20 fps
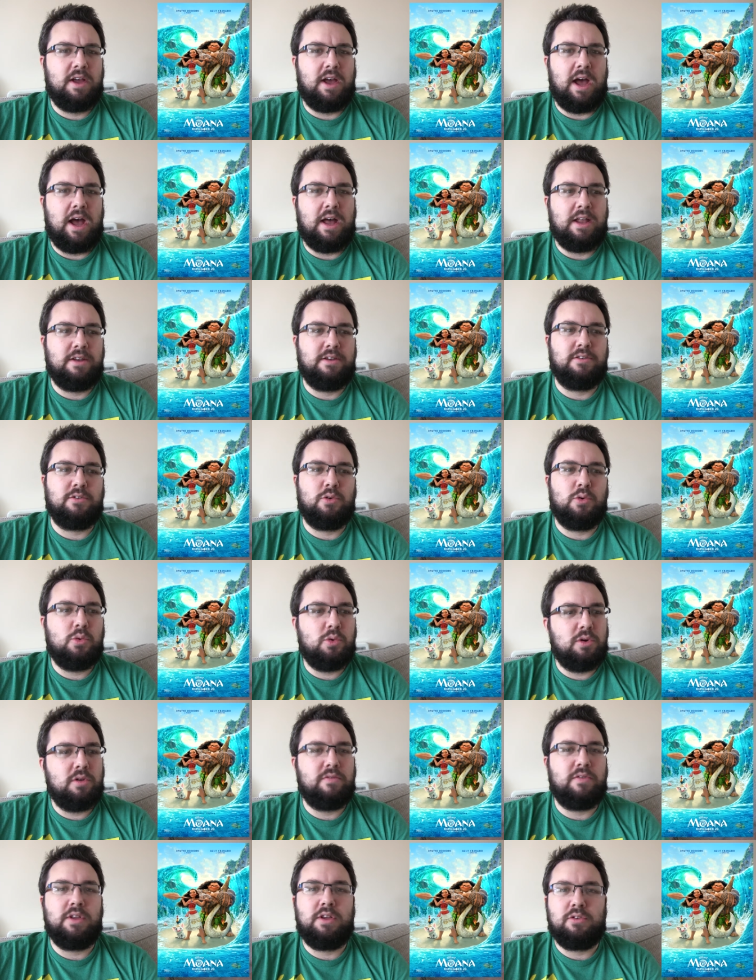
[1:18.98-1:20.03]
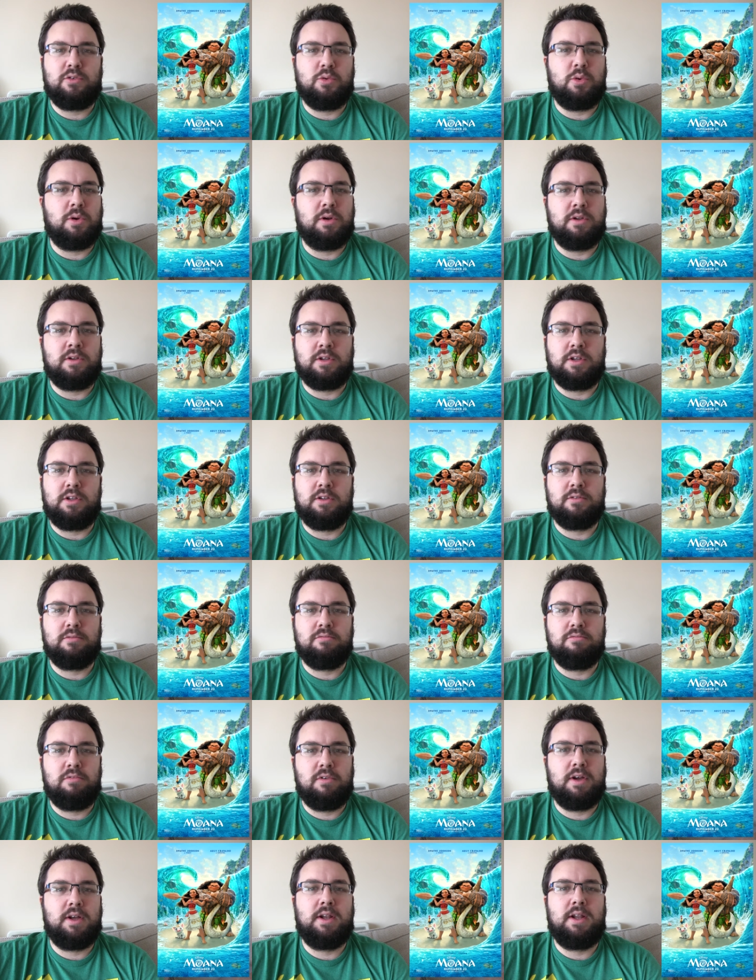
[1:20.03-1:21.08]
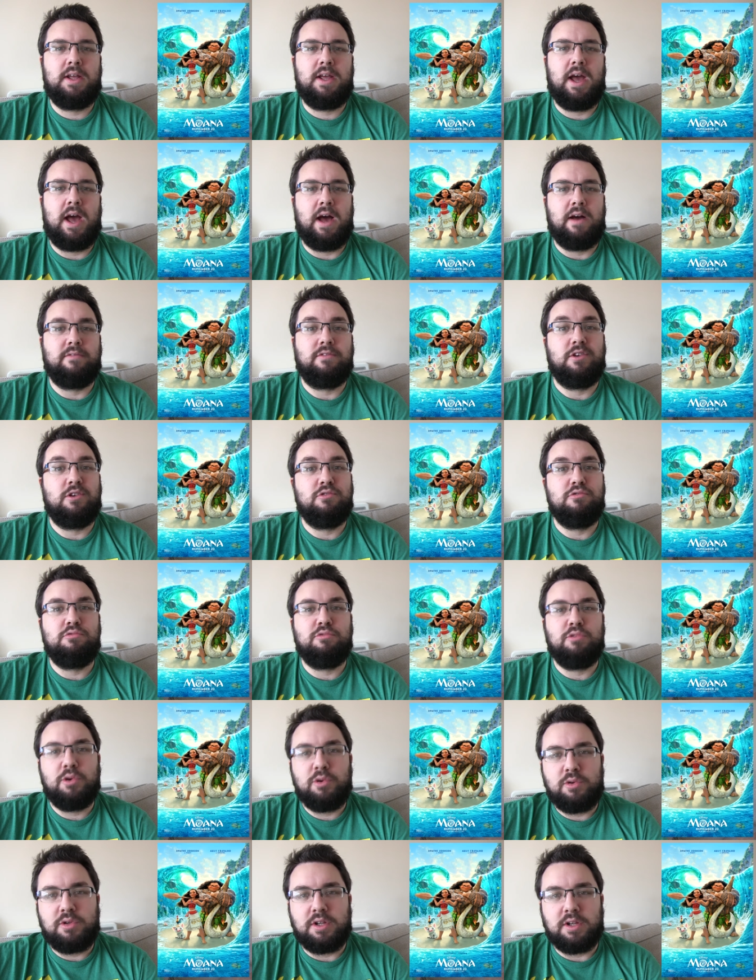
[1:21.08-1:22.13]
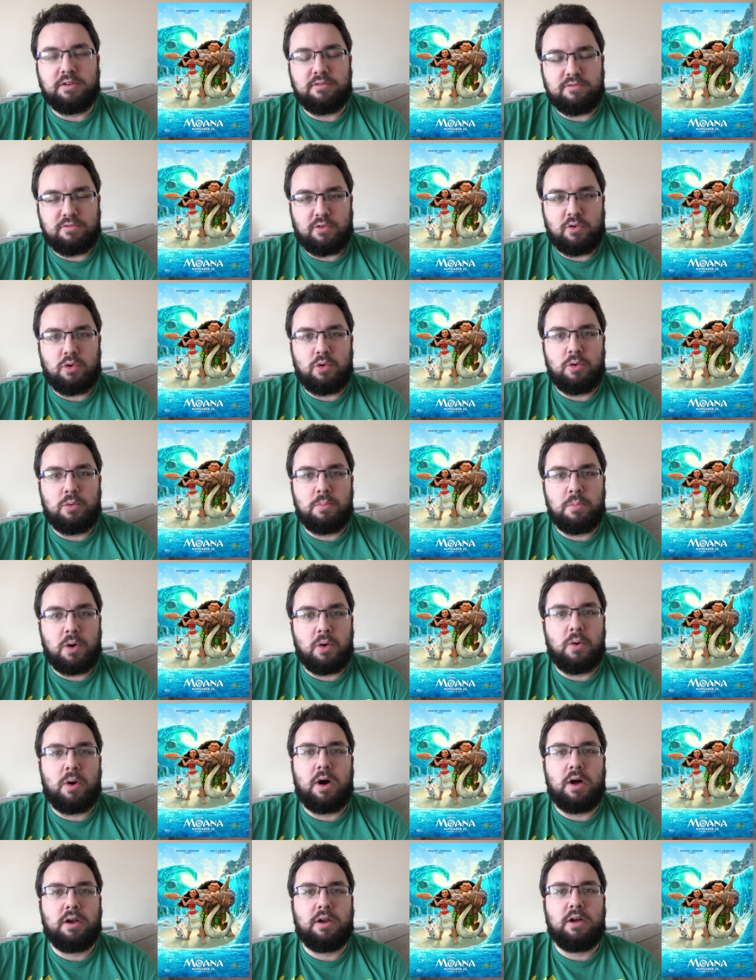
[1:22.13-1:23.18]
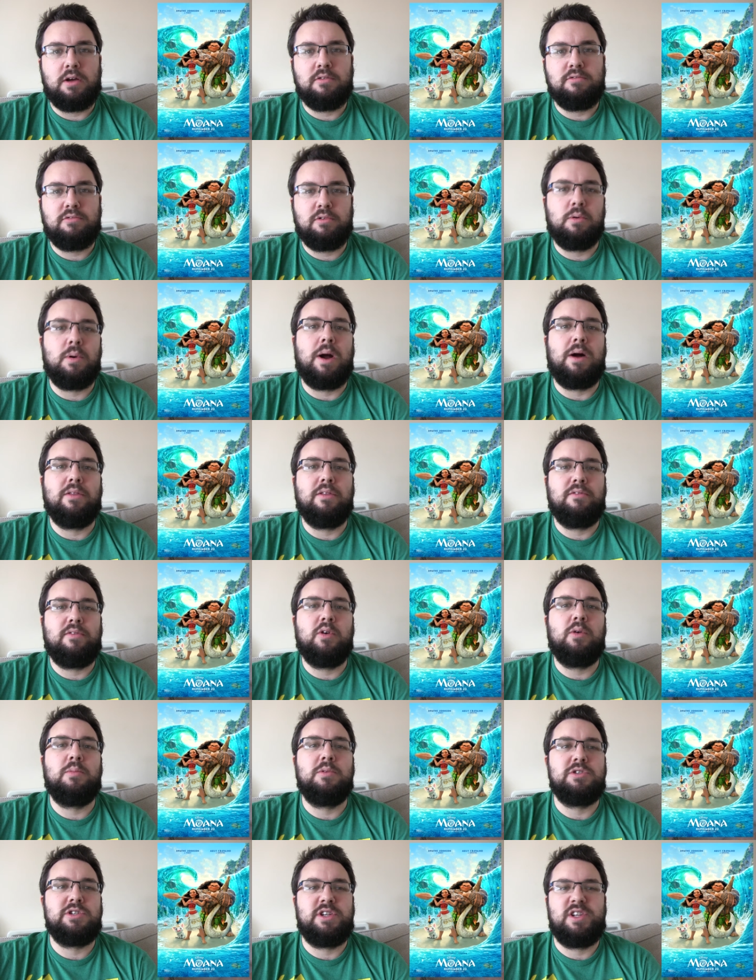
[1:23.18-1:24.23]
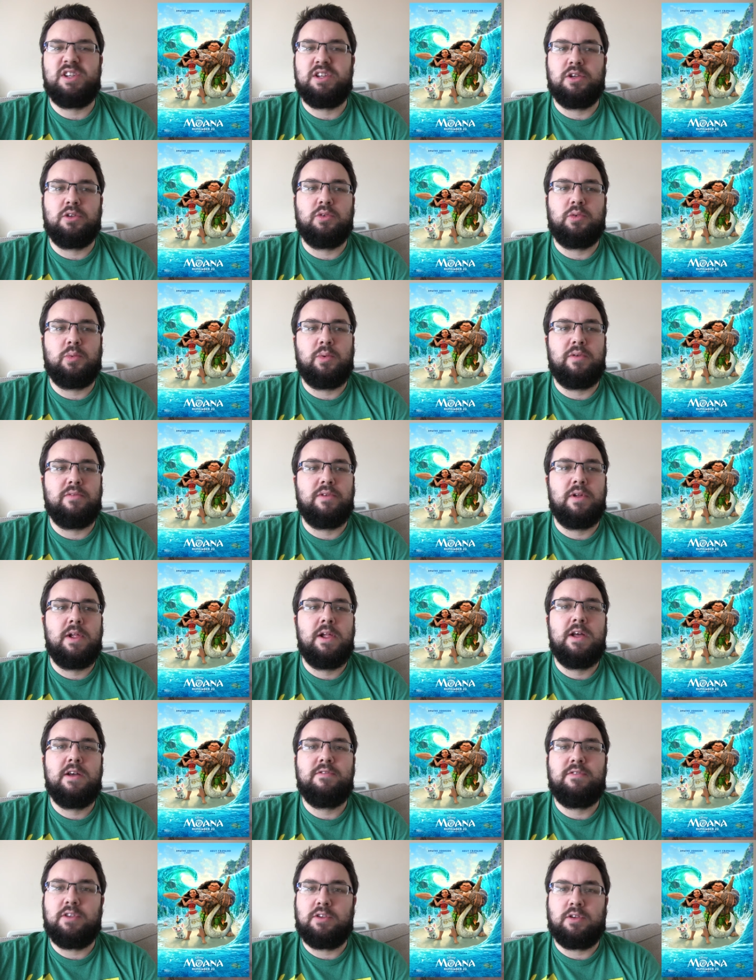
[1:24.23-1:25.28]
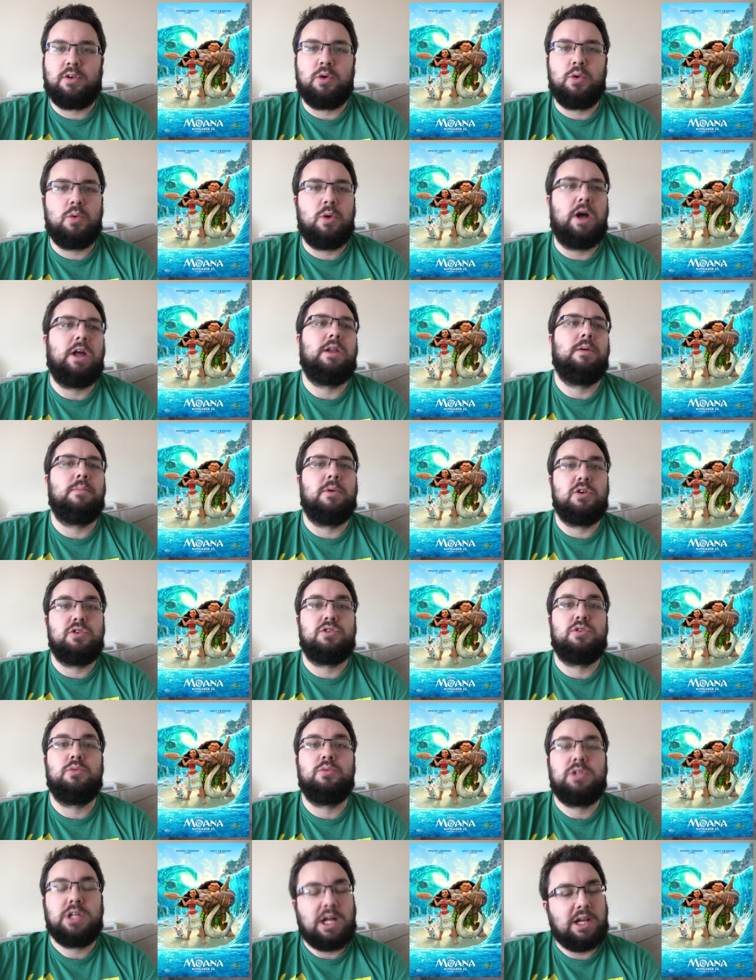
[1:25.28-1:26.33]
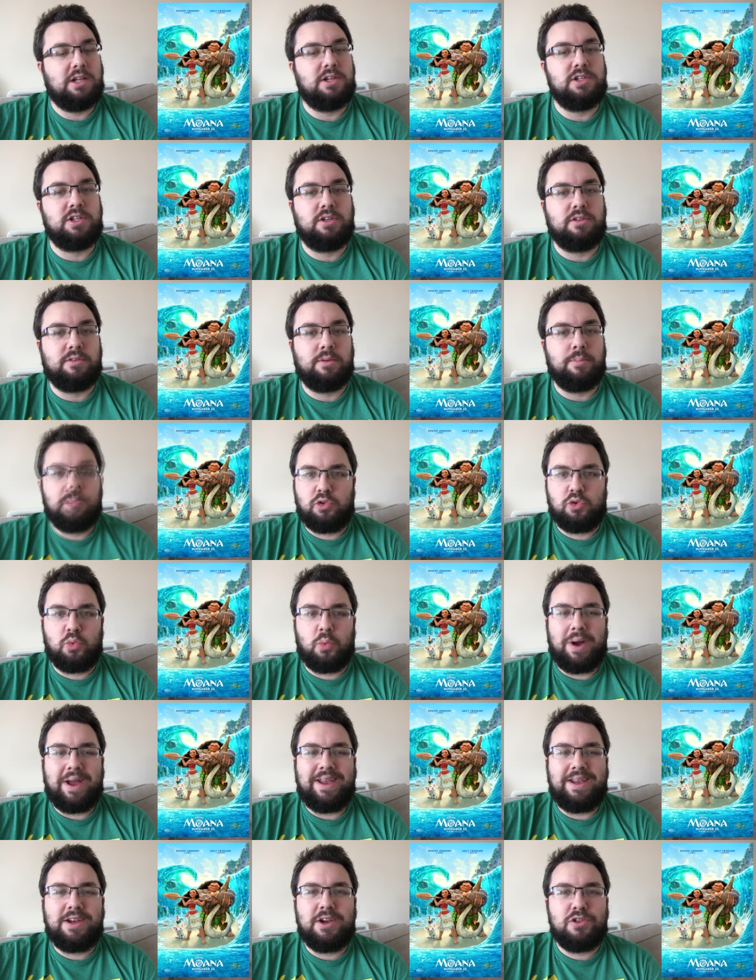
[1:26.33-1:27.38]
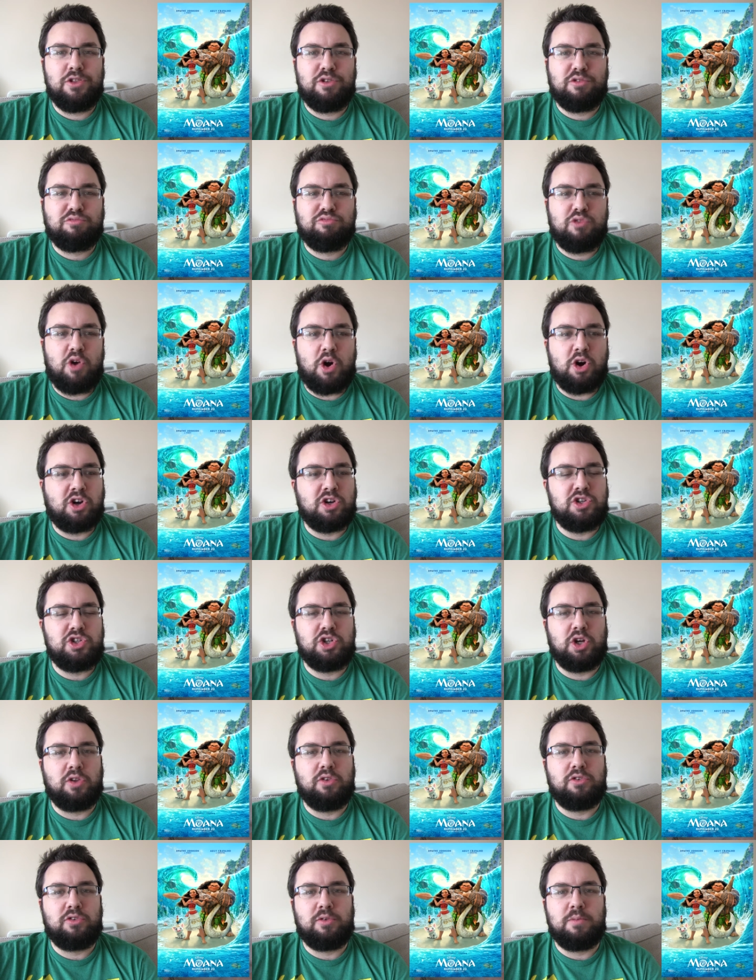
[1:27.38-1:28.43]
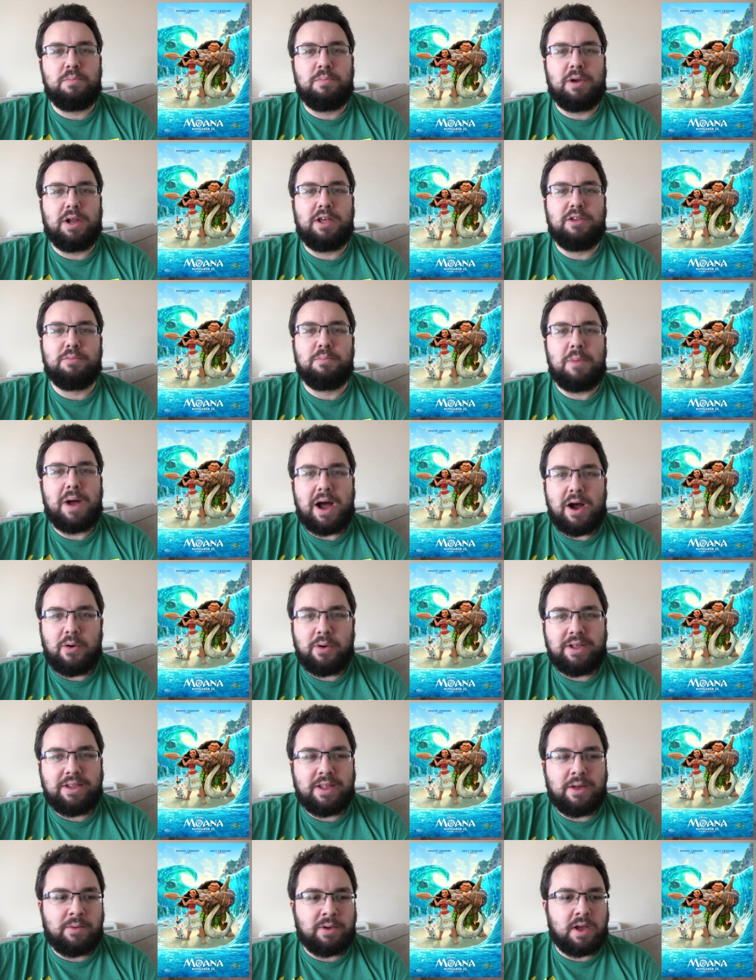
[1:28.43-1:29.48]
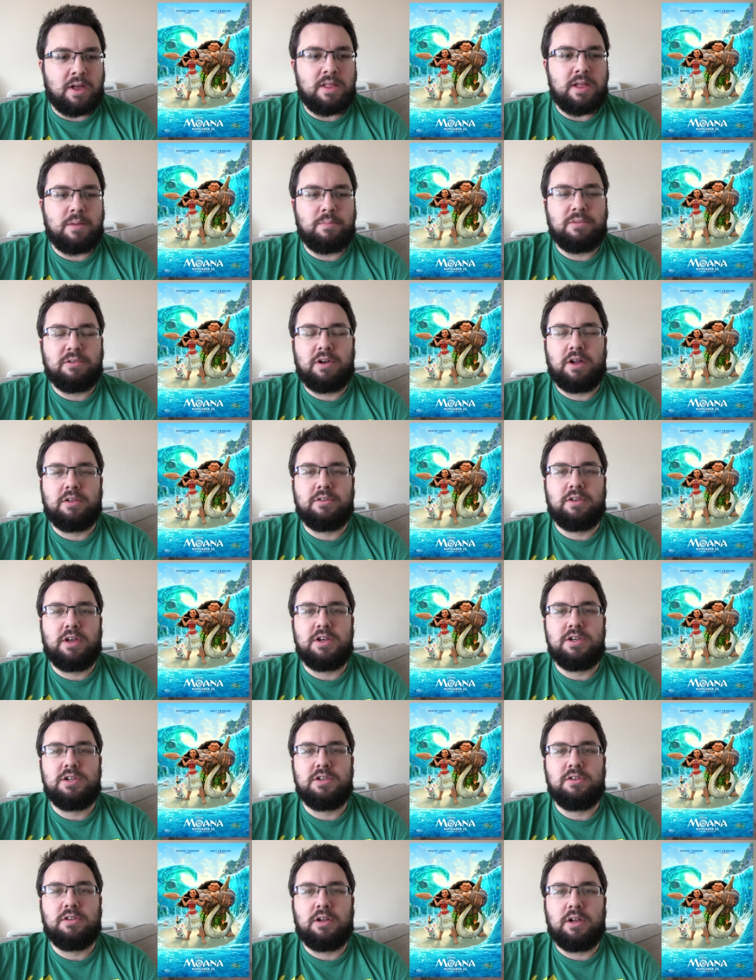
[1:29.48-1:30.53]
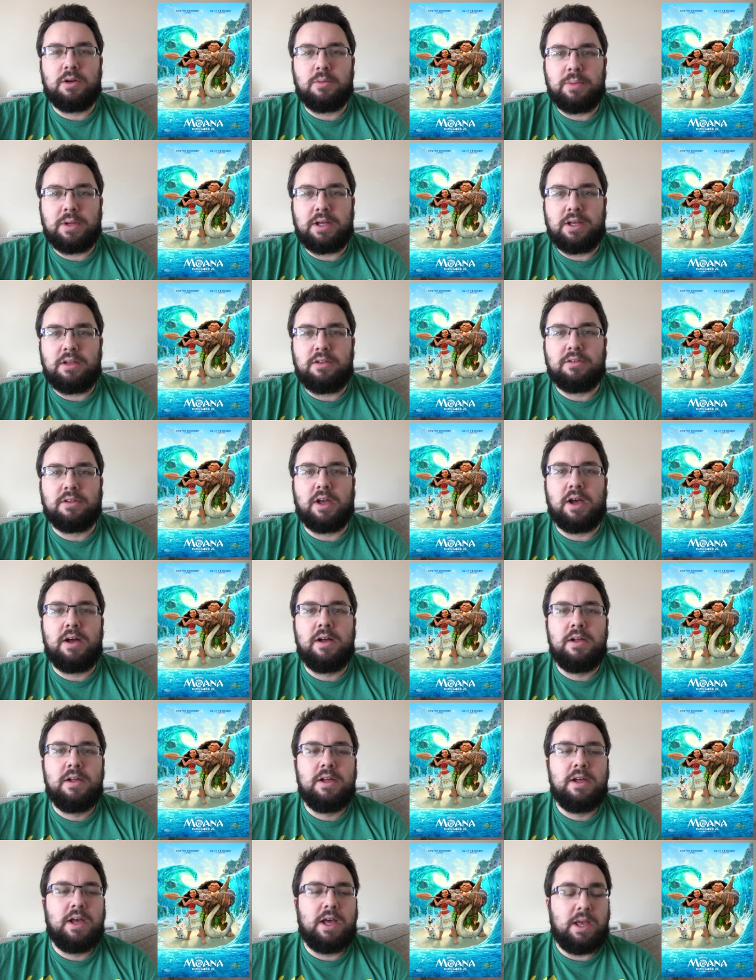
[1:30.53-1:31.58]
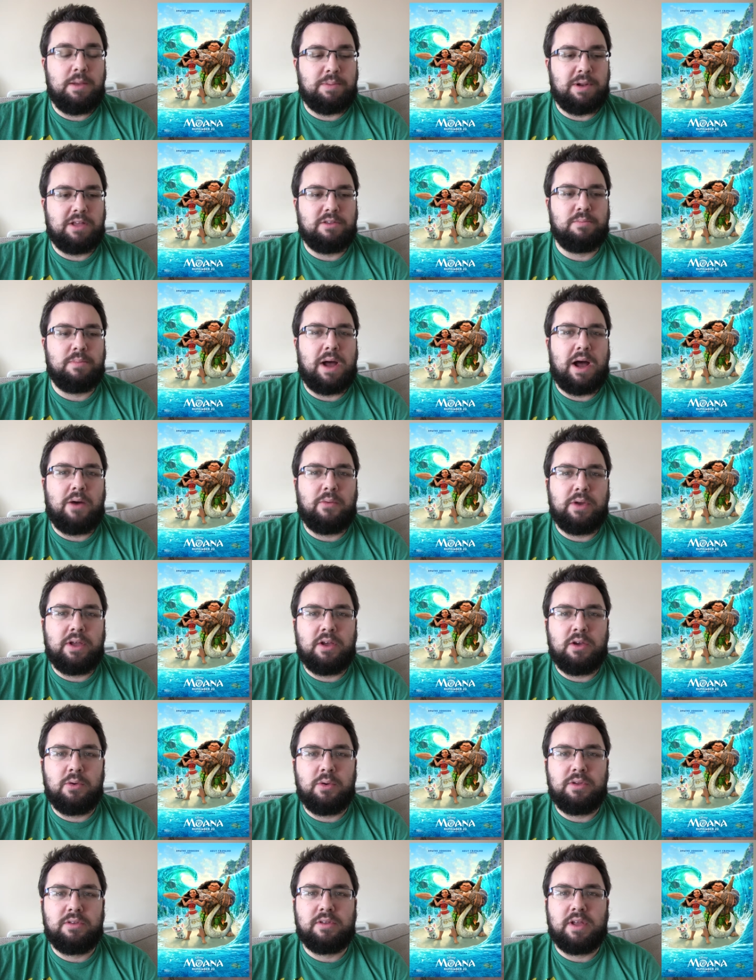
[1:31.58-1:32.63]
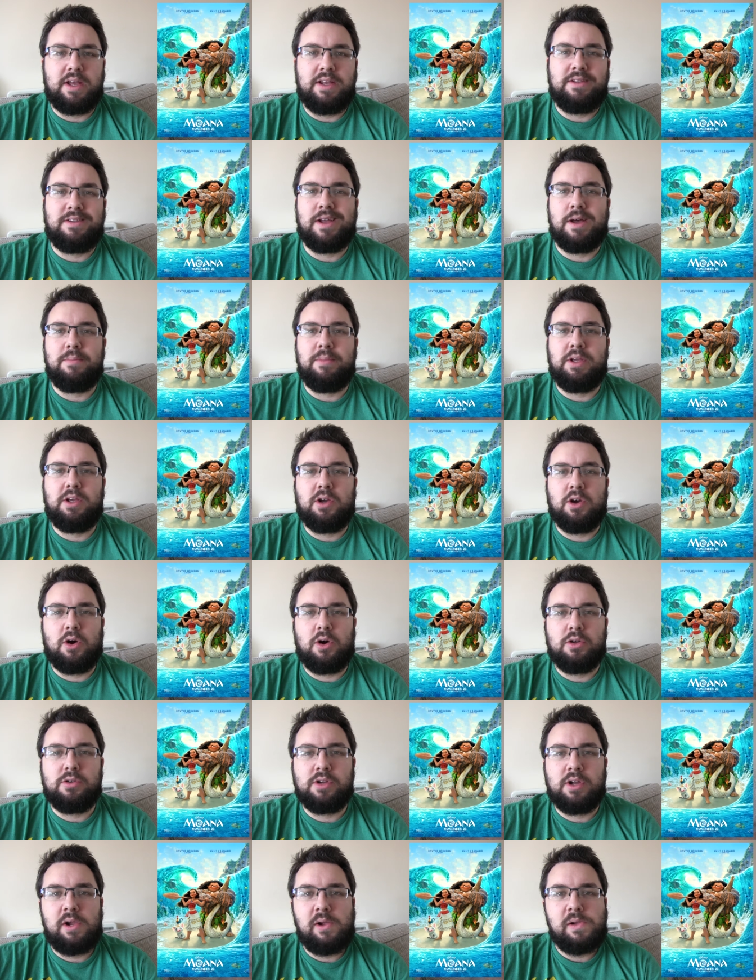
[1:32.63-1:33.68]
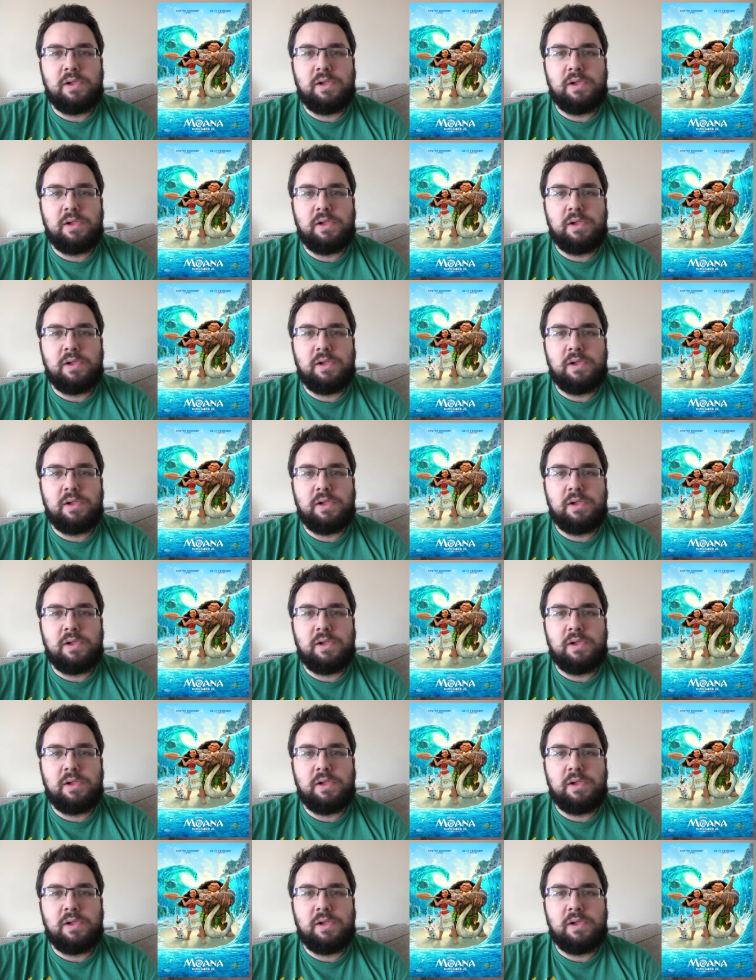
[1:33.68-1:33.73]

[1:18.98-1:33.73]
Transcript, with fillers: And all of these qualities really have you rooting for Moana throughout the film as she deals with physical and emotional challenges. Dwayne The Rock Johnson plays Maui, there we go, that pronunciation's a little bit easier. He plays Maui who is a demigod